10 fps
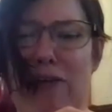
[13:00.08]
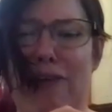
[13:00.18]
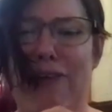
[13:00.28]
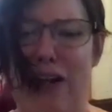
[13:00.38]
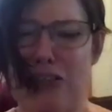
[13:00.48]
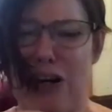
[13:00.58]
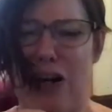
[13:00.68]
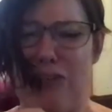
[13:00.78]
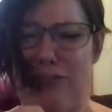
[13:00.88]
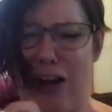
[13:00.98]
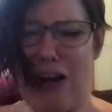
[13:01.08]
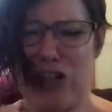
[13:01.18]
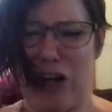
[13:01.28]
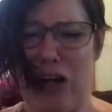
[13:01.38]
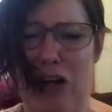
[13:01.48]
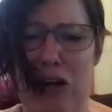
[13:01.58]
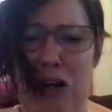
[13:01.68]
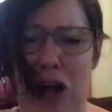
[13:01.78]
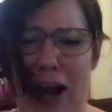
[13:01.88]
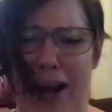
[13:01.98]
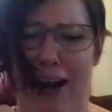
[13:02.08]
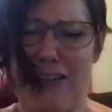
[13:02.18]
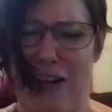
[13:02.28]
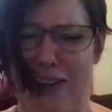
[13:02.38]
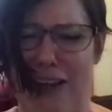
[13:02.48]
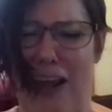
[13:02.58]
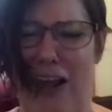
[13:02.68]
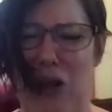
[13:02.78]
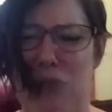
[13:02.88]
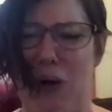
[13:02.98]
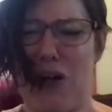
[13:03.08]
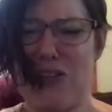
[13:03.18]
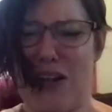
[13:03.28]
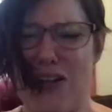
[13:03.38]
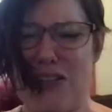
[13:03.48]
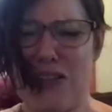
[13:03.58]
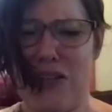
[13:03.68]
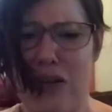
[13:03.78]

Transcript: think that's gonna affect your hands, like the healing process?